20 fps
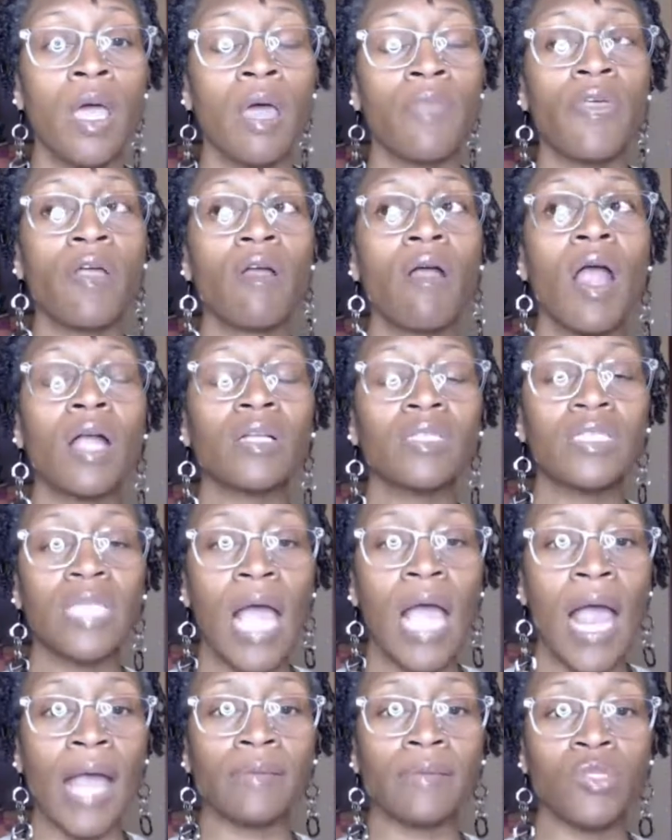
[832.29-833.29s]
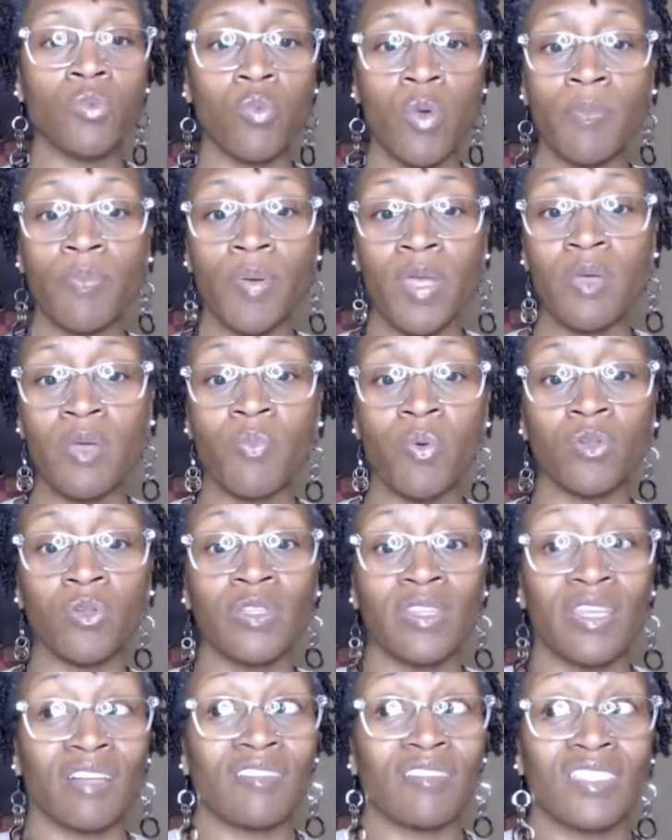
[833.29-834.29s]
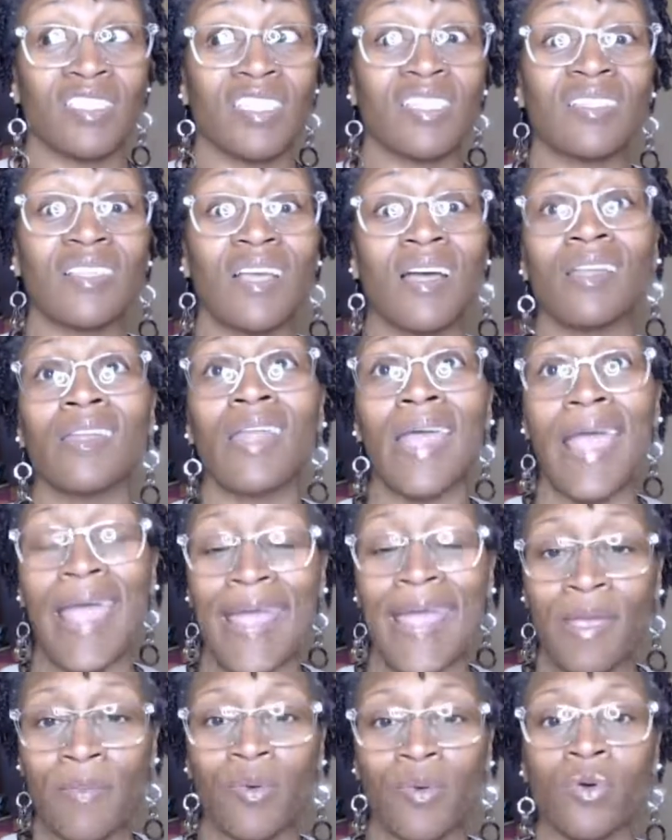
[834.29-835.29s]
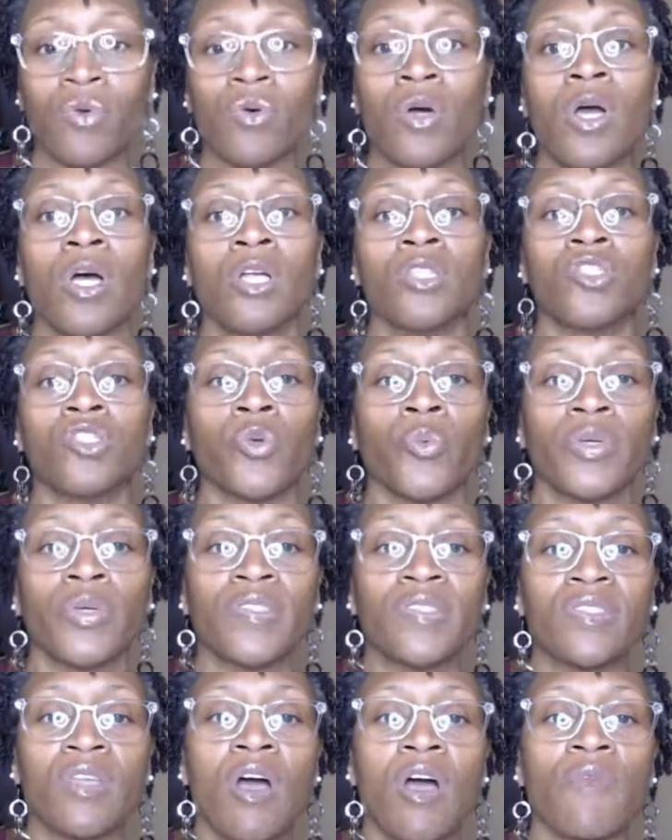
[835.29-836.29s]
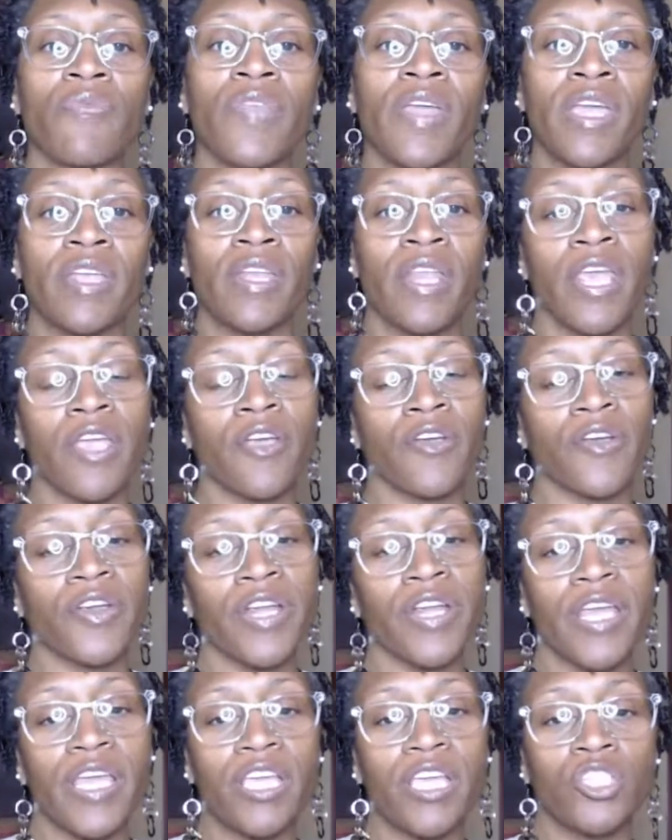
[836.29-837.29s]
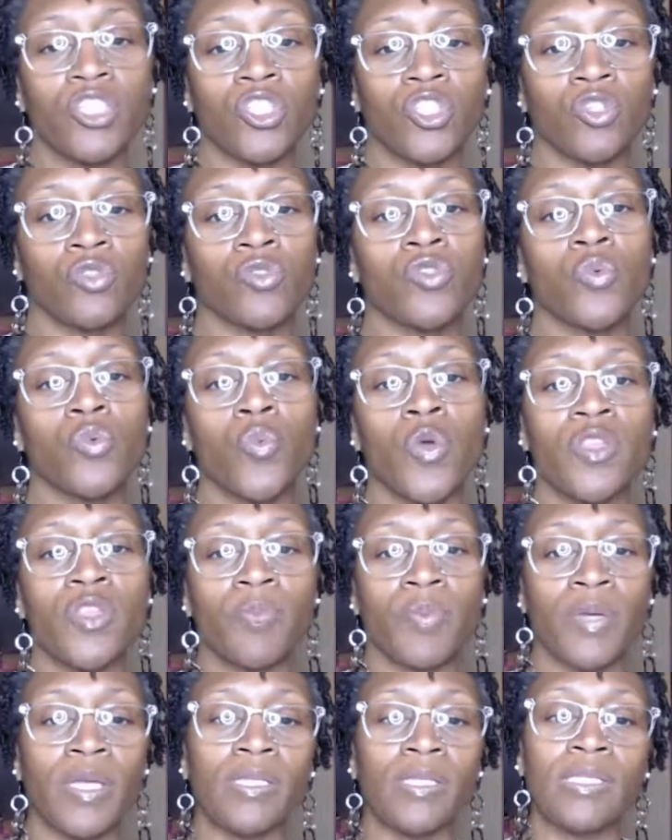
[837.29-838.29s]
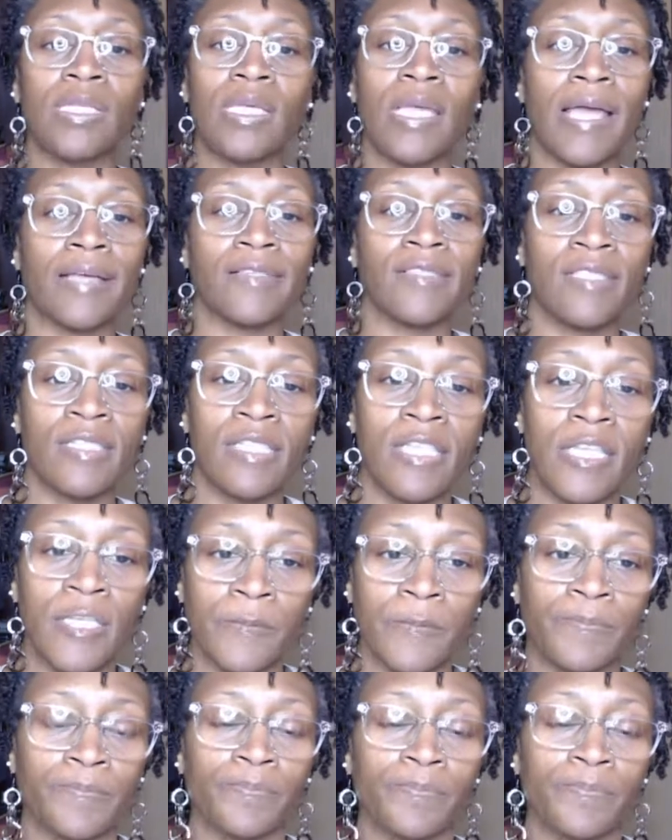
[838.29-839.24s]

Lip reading: there are times when people they're just unable to resolve the inherent issues with PTSD.